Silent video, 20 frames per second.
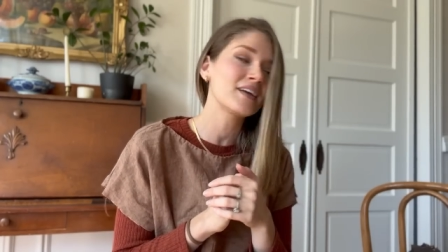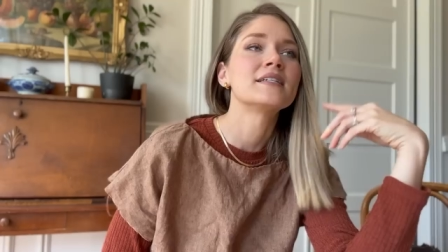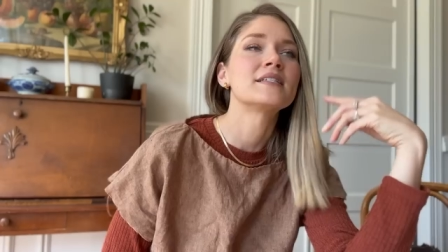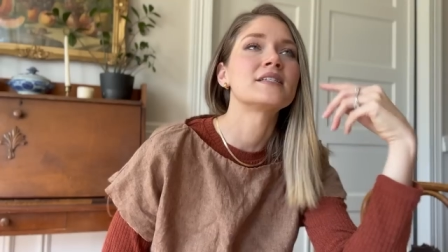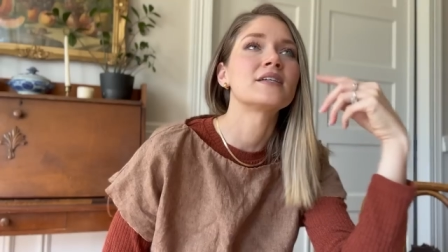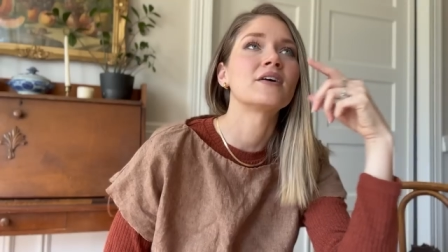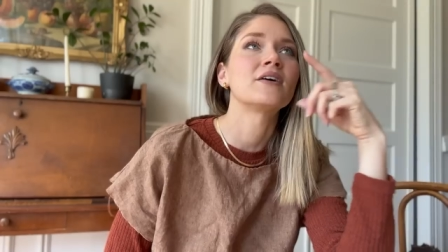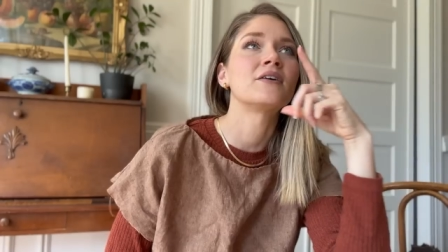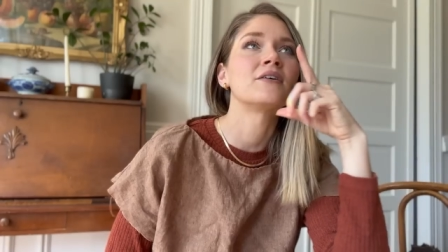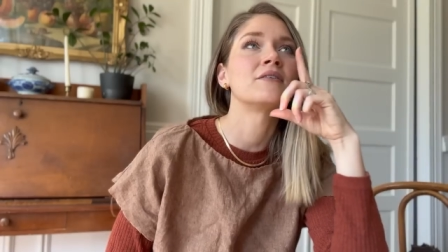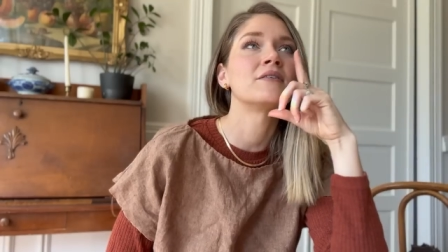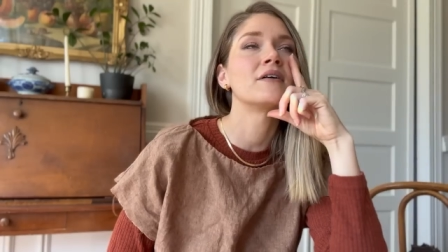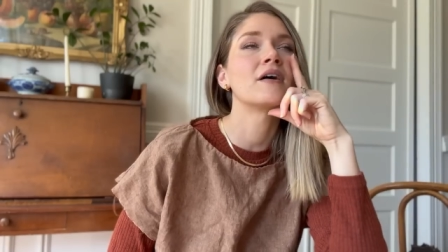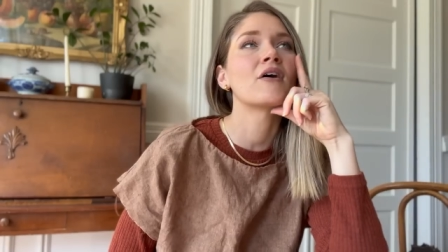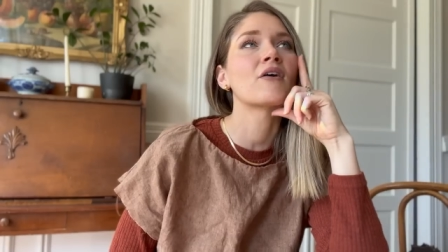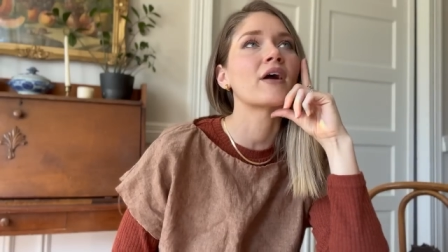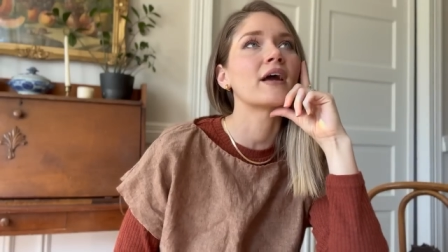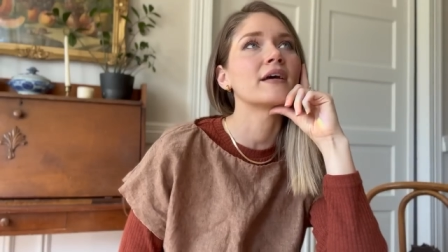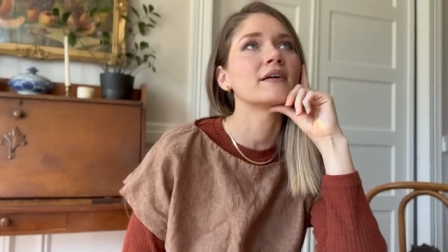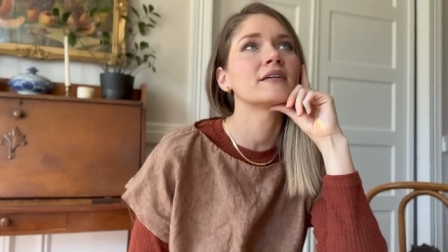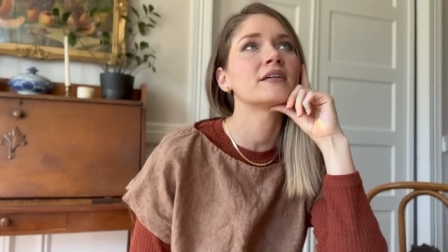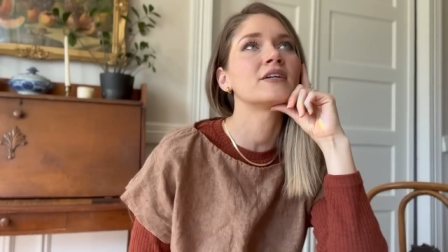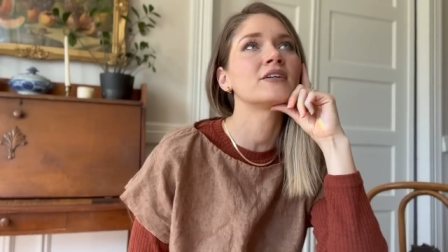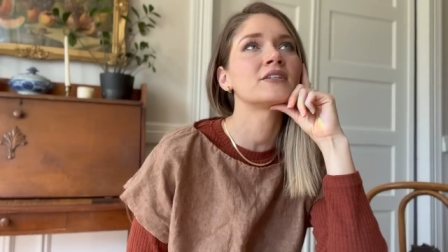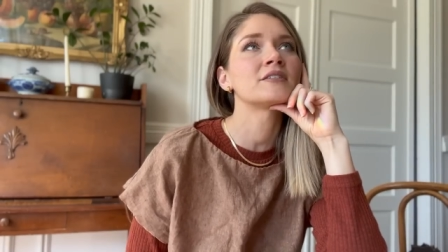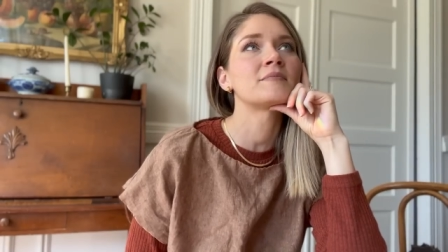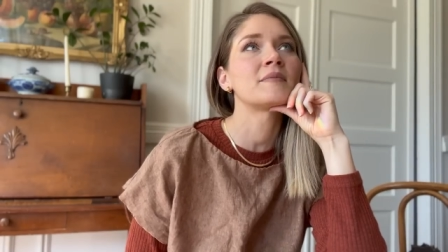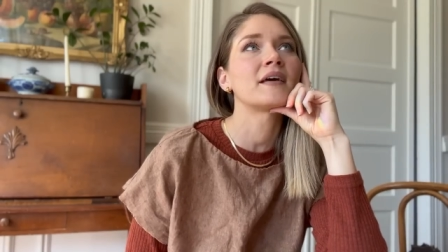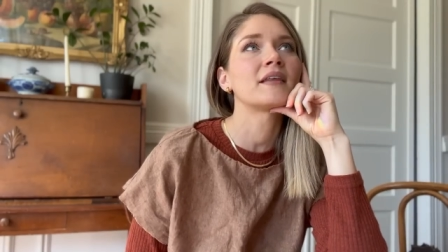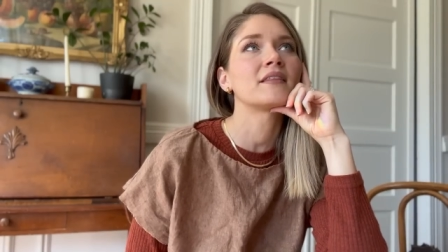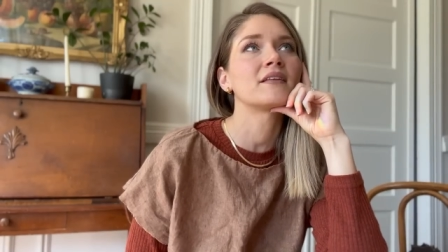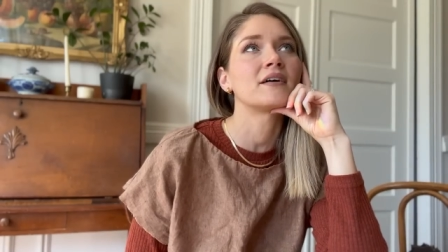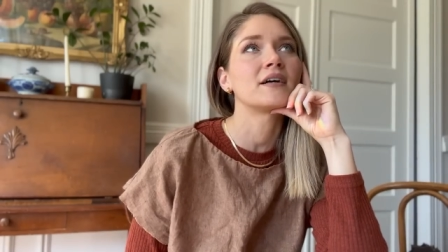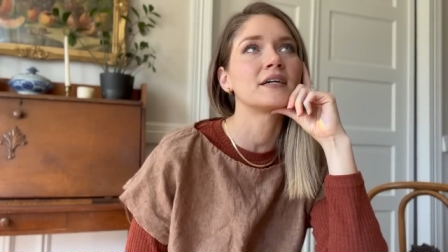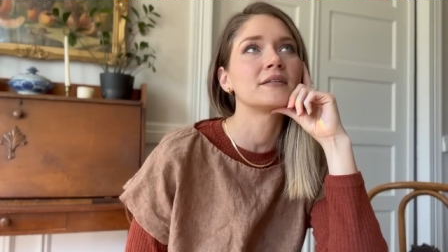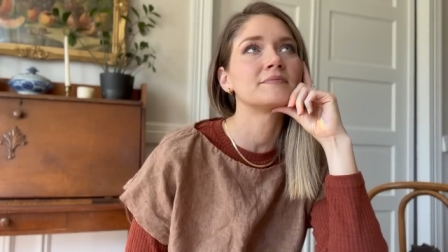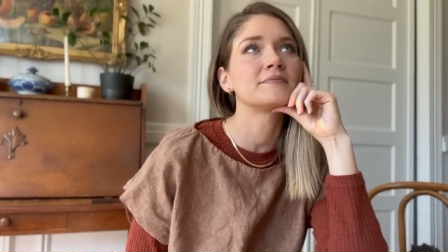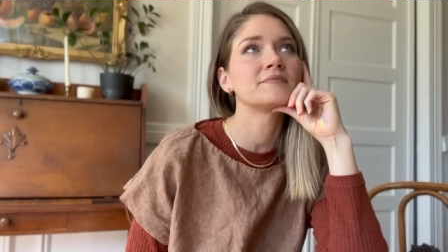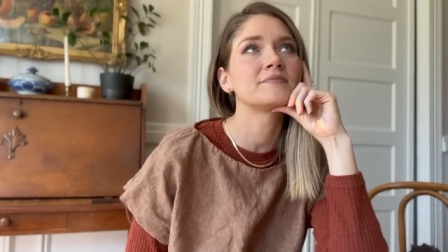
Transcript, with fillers: So, okay, here's my thought.